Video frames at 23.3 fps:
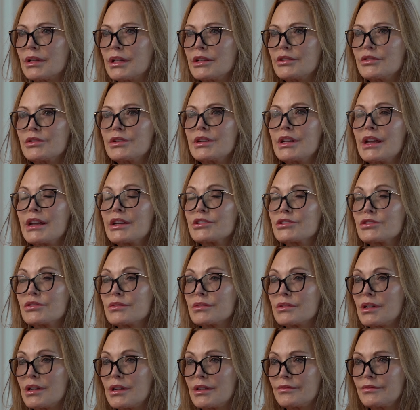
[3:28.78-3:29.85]
international
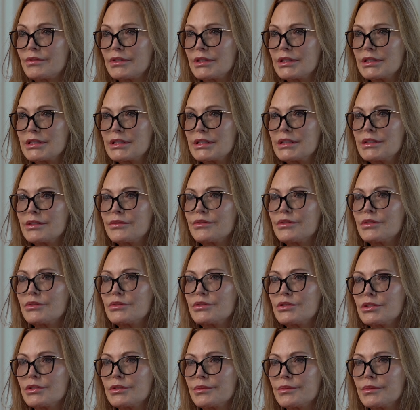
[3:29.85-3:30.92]
conflict in the
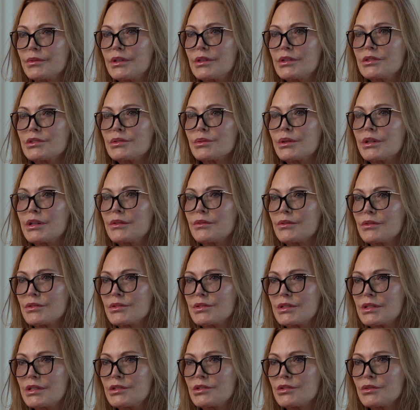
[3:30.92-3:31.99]
future, in the 21st
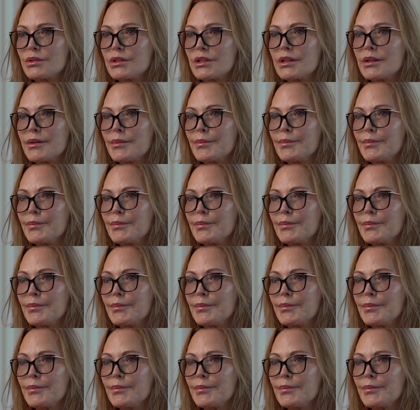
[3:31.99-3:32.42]
century.